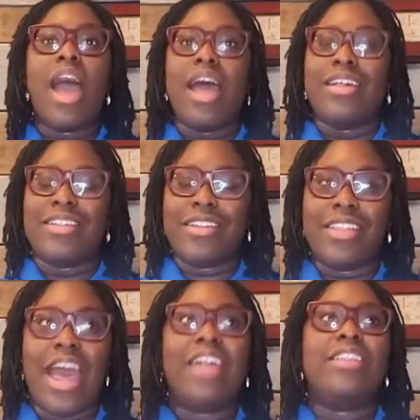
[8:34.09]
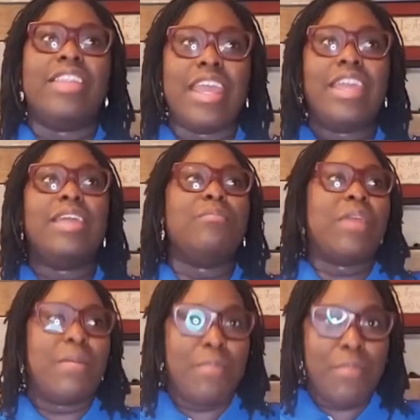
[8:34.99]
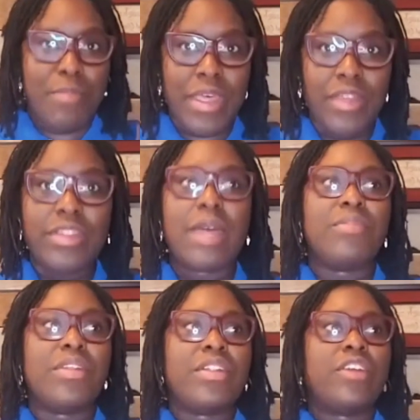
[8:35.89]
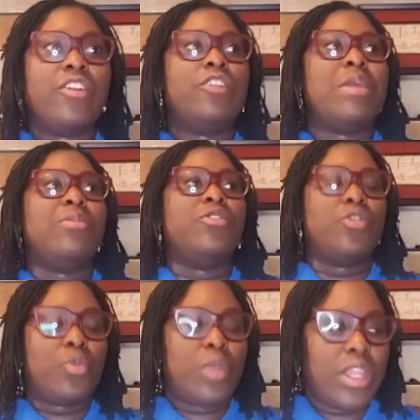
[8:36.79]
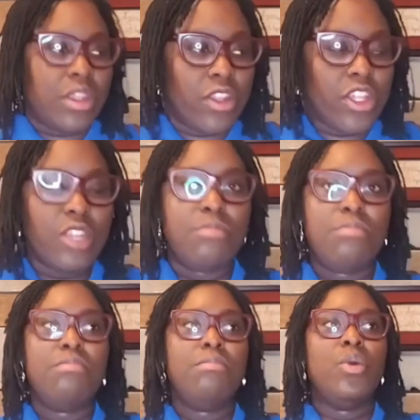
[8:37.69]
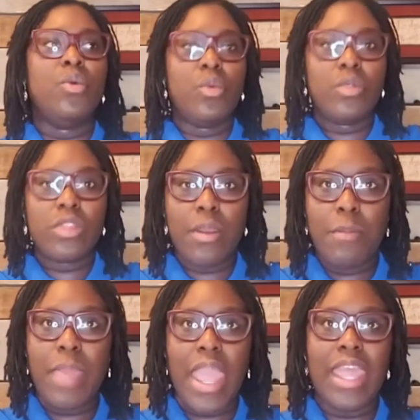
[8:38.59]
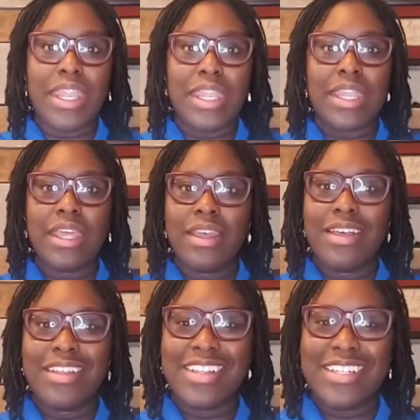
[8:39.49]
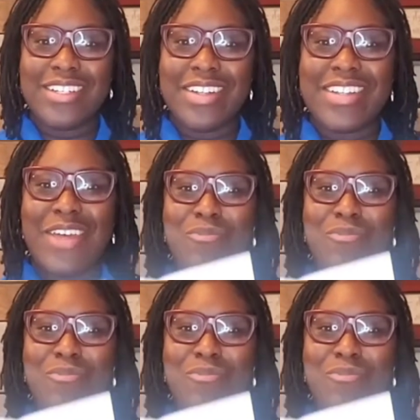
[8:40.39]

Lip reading: so that they can build up the skills to be able to read in a smooth pace. So